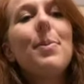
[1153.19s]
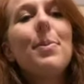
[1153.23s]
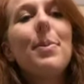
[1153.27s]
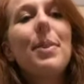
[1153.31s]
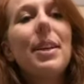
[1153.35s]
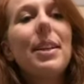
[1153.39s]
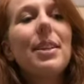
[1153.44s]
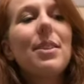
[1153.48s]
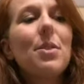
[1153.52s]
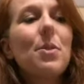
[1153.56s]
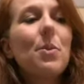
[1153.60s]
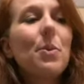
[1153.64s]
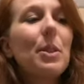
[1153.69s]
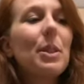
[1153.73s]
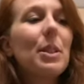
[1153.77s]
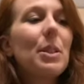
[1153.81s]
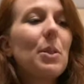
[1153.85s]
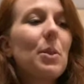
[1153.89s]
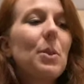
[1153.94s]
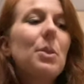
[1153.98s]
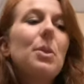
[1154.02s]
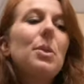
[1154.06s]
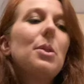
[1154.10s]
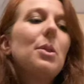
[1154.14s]
It's really
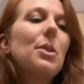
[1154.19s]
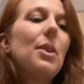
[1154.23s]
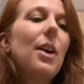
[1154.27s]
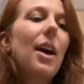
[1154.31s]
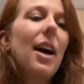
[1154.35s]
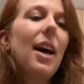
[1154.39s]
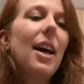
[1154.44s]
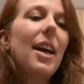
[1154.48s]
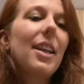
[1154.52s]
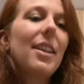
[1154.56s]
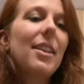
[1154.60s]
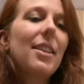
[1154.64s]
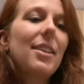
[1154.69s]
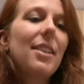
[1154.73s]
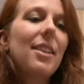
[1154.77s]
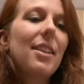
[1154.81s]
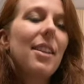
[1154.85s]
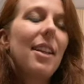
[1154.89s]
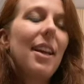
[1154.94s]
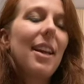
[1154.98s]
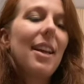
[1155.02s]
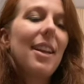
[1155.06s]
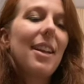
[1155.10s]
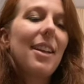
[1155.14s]
cool. I
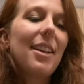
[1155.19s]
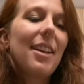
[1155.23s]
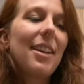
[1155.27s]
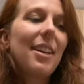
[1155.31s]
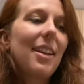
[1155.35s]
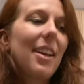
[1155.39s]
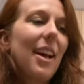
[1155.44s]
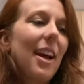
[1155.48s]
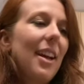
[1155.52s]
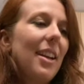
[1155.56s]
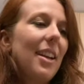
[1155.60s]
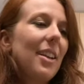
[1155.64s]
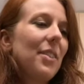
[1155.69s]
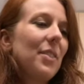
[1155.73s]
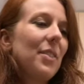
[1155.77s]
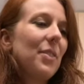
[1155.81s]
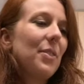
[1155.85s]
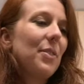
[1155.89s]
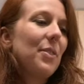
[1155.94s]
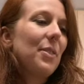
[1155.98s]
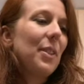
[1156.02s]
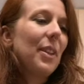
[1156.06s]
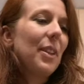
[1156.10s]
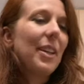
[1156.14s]
like kind of
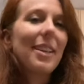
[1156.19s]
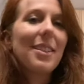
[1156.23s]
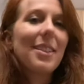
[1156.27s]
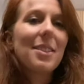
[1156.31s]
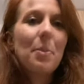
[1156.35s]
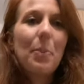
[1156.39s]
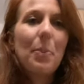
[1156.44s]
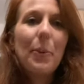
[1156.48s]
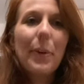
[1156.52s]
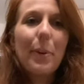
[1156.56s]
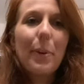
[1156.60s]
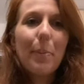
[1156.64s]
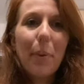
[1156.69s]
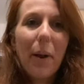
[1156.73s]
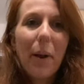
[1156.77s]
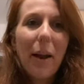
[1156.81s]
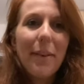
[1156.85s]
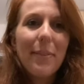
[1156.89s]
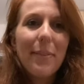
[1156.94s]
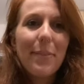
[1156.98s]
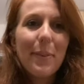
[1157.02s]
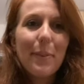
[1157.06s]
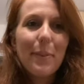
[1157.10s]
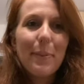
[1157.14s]
feel like it's a point of
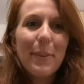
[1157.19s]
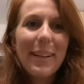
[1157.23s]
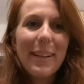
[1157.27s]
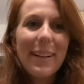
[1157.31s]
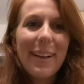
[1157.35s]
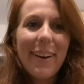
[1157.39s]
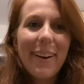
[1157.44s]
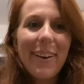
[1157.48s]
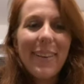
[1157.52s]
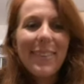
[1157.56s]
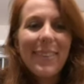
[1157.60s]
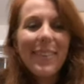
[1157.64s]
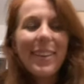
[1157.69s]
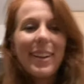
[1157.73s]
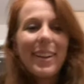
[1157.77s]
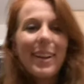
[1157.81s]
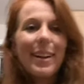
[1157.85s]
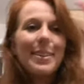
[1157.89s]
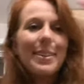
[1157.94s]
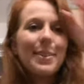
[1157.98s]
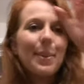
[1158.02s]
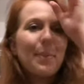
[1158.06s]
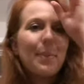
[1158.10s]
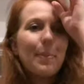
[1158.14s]
pride for me now that
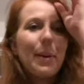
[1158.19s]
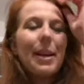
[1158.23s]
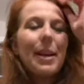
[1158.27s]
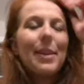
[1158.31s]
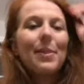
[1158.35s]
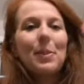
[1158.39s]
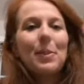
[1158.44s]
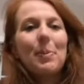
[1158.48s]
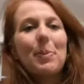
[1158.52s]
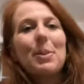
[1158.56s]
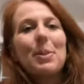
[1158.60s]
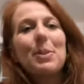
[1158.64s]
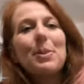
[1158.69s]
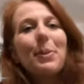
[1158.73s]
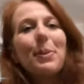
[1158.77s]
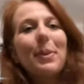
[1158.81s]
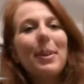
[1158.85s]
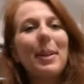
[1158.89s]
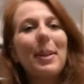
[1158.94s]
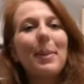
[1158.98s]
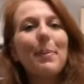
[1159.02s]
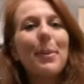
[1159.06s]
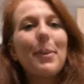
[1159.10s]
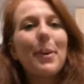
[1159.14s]
I don't buy it from the store
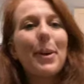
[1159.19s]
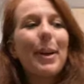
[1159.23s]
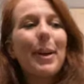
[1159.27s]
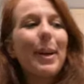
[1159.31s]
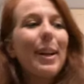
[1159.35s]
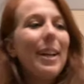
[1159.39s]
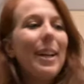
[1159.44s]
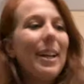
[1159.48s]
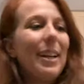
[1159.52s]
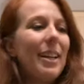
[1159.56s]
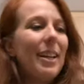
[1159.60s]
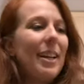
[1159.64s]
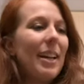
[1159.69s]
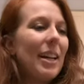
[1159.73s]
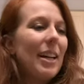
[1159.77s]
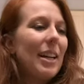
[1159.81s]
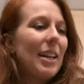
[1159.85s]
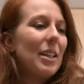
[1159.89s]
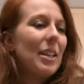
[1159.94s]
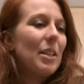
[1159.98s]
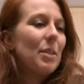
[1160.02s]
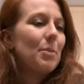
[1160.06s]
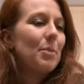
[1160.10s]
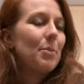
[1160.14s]
anymore.
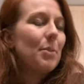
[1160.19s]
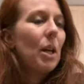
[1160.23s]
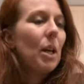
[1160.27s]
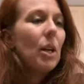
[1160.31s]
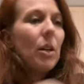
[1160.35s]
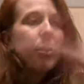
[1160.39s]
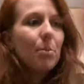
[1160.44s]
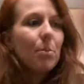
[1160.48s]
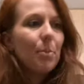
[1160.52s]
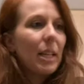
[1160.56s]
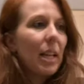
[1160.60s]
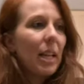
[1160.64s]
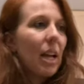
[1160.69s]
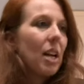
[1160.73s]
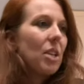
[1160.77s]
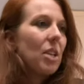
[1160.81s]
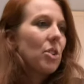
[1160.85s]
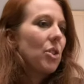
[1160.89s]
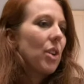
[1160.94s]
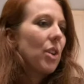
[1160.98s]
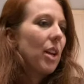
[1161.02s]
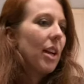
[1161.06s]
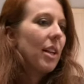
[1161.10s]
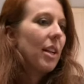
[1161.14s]
Oh my
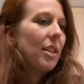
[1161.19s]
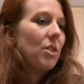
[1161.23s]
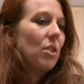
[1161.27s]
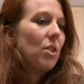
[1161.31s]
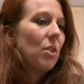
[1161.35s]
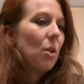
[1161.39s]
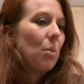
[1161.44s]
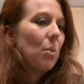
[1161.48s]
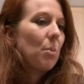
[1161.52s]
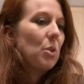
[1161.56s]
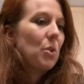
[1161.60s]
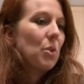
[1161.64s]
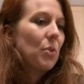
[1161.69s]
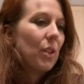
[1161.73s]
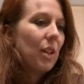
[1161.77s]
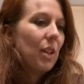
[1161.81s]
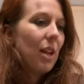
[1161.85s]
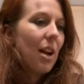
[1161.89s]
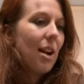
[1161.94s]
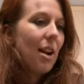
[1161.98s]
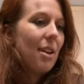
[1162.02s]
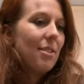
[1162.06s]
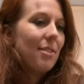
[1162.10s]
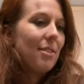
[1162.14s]
gosh, I almost
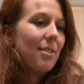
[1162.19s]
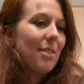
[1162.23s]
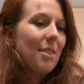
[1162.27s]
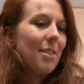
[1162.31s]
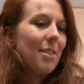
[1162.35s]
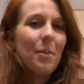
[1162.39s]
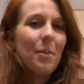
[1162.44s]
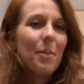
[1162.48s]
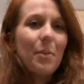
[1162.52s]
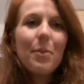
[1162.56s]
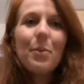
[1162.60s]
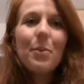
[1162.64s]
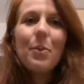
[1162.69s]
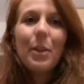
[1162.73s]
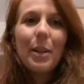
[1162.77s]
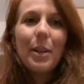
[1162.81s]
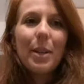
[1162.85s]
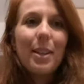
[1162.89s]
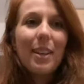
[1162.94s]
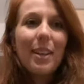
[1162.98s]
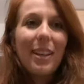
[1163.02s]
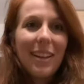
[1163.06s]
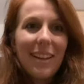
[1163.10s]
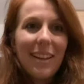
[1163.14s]
forgot. One
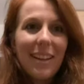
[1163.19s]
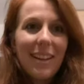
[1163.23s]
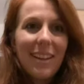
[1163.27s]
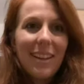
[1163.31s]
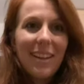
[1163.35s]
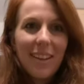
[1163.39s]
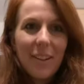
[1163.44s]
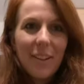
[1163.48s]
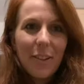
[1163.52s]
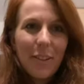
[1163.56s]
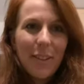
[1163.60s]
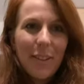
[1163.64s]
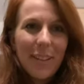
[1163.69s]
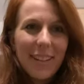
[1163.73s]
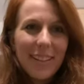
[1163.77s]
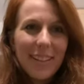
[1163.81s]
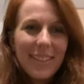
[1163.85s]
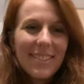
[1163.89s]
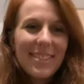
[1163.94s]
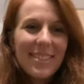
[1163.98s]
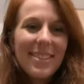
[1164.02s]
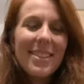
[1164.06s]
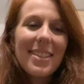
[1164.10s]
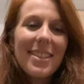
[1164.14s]
of the key
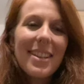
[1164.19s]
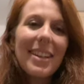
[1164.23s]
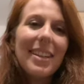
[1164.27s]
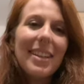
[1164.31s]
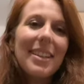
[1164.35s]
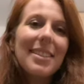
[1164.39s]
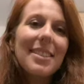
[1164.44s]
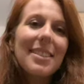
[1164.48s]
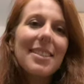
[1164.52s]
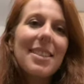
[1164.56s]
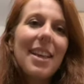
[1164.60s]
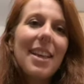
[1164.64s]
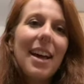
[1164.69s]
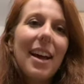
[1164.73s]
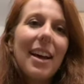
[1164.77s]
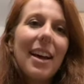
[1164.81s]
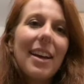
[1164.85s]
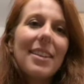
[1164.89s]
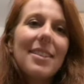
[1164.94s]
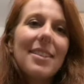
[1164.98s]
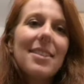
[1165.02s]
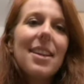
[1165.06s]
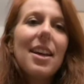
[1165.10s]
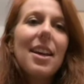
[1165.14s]
ingredients is
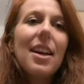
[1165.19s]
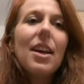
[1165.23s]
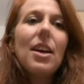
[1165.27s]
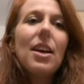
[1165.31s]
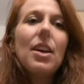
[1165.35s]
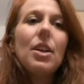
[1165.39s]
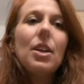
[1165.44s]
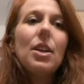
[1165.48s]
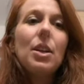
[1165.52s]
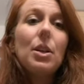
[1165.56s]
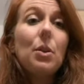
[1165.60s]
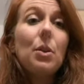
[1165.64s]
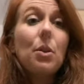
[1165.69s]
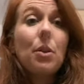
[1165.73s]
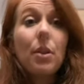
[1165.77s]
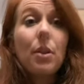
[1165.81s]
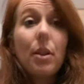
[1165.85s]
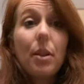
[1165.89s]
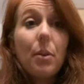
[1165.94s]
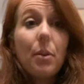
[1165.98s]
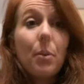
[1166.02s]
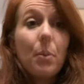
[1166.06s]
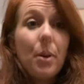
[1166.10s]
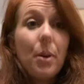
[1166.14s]
that you're
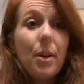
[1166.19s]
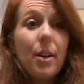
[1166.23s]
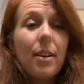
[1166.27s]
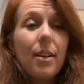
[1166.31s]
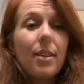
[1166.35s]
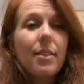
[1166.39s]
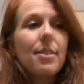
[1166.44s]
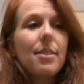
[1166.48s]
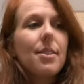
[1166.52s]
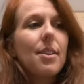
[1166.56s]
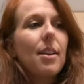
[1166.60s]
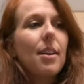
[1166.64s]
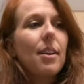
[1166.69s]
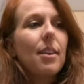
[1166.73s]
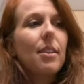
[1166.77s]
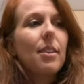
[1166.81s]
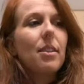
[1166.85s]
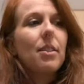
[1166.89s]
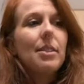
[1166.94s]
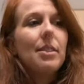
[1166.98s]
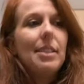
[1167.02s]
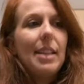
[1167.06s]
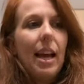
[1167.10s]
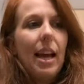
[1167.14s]
gonna want a
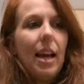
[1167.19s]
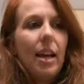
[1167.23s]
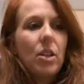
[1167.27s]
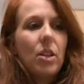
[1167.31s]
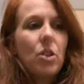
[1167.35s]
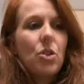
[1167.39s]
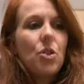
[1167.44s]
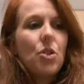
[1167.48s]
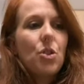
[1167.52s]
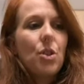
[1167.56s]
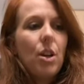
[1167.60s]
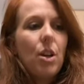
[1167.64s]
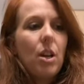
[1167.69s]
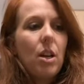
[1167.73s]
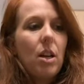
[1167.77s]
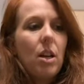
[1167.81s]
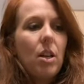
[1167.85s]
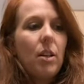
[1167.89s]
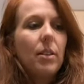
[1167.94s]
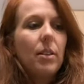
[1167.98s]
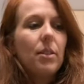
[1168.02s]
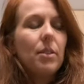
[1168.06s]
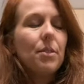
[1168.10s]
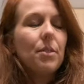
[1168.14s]
little dash
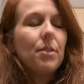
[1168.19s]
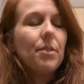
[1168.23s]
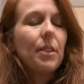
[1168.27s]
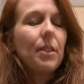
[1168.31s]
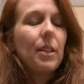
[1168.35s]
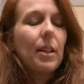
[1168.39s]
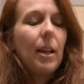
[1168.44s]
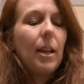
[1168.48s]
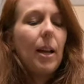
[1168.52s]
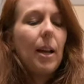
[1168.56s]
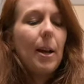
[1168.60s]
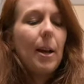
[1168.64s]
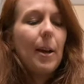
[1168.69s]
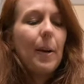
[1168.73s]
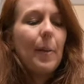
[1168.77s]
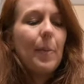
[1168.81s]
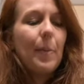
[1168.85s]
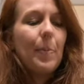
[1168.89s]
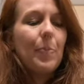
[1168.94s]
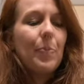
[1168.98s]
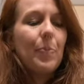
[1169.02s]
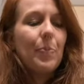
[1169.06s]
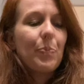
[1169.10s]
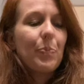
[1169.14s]
of
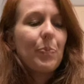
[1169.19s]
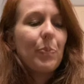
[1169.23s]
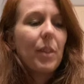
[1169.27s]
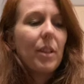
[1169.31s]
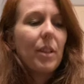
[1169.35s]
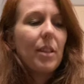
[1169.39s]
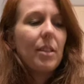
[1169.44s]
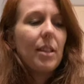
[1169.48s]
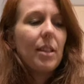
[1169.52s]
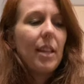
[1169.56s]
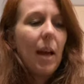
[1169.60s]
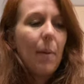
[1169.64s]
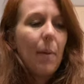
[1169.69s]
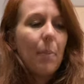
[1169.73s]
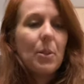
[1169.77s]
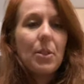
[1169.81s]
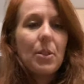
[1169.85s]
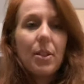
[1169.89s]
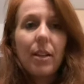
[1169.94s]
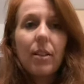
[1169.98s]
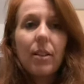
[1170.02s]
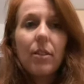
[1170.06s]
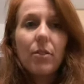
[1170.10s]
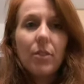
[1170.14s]
the apple
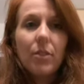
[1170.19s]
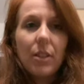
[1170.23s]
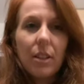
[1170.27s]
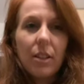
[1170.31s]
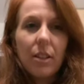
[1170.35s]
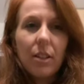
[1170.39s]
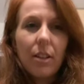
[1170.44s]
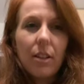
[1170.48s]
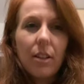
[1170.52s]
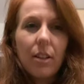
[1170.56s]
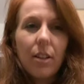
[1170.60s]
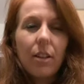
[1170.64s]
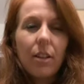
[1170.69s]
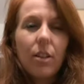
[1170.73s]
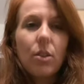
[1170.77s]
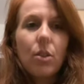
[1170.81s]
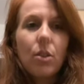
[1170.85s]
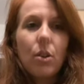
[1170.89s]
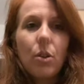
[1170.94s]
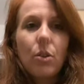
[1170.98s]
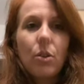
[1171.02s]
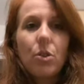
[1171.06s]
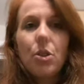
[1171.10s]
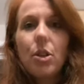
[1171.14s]
cider vinegar
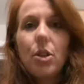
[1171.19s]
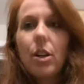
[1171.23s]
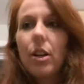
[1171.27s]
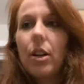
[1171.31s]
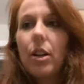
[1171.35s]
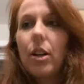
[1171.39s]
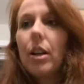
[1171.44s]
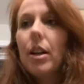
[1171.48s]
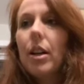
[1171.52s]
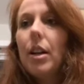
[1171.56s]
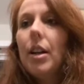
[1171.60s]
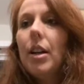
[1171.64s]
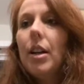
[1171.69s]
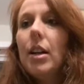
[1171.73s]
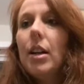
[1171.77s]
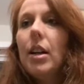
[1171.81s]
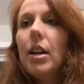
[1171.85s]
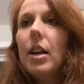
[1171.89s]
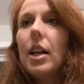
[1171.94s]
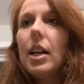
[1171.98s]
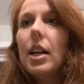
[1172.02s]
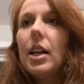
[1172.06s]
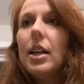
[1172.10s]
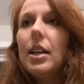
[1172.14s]
culture
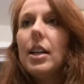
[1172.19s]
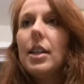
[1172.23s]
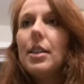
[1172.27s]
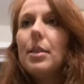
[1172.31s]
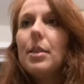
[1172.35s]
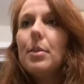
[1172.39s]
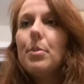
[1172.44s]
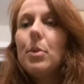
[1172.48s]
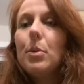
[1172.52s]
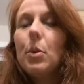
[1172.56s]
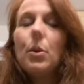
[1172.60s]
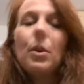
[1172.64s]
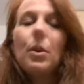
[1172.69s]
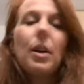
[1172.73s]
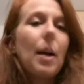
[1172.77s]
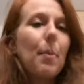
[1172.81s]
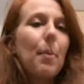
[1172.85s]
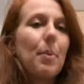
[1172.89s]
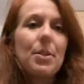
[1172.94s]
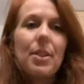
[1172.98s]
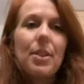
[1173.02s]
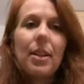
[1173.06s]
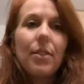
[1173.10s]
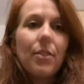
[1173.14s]
or
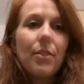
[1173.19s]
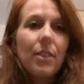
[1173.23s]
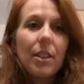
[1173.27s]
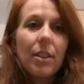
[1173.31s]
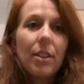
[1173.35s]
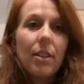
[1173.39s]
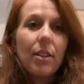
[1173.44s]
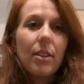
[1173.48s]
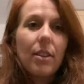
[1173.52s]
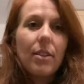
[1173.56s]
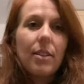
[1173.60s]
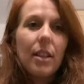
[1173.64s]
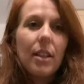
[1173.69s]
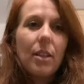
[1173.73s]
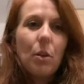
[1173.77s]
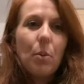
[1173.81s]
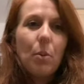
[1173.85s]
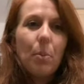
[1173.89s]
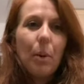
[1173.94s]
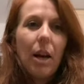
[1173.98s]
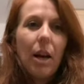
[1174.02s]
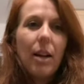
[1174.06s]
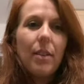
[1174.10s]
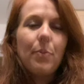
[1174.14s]
apple cider vinegar that you
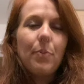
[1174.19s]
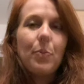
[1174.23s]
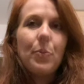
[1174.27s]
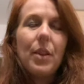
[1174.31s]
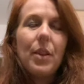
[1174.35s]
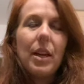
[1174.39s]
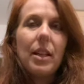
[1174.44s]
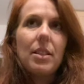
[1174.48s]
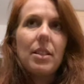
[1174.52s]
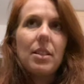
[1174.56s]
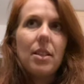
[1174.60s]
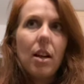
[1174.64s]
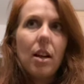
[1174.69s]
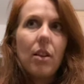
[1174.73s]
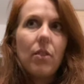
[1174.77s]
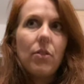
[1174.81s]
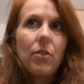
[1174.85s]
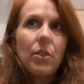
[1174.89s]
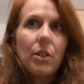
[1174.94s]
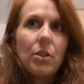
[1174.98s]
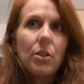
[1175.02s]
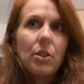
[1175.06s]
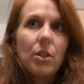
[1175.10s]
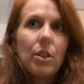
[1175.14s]
bought that is
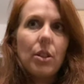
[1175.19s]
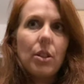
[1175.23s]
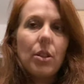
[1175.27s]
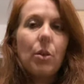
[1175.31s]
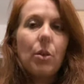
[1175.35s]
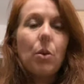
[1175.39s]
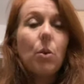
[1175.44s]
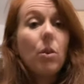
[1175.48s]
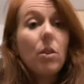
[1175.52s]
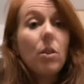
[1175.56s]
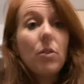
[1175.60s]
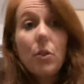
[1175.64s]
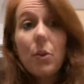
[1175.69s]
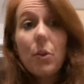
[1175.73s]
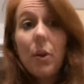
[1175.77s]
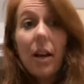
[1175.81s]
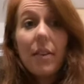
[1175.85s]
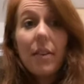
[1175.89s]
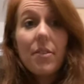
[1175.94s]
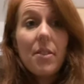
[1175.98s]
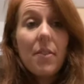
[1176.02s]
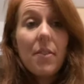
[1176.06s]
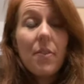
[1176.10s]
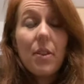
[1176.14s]
unfiltered. Or if you
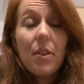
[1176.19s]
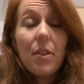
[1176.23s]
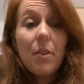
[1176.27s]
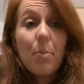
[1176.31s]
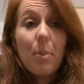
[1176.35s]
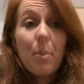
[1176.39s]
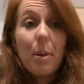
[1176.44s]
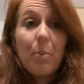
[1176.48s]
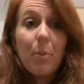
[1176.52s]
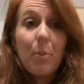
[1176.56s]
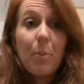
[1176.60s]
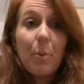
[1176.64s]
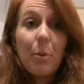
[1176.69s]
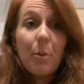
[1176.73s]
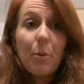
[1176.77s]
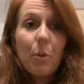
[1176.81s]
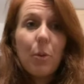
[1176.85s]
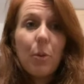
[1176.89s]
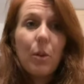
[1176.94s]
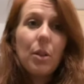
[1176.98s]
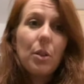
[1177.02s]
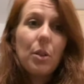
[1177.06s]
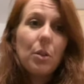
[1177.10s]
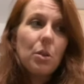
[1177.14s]
have stuff that you've made
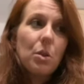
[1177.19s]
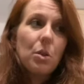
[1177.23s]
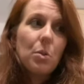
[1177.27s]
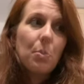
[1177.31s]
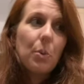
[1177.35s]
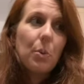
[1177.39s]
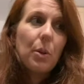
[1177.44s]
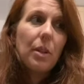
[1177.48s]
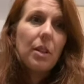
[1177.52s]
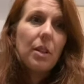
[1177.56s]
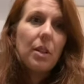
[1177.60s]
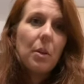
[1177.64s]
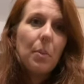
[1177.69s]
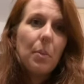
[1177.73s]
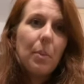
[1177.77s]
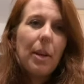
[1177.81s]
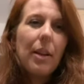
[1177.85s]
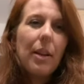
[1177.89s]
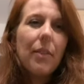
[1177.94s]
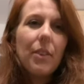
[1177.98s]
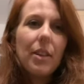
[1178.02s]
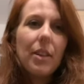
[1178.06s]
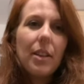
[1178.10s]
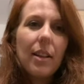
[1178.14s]
before, you'll just put a little bit
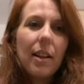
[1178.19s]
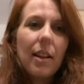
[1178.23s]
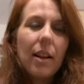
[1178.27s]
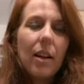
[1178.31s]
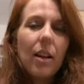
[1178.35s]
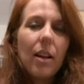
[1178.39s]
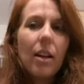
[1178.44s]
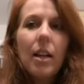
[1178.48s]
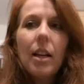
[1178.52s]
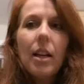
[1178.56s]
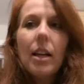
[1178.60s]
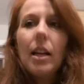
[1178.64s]
of it in there.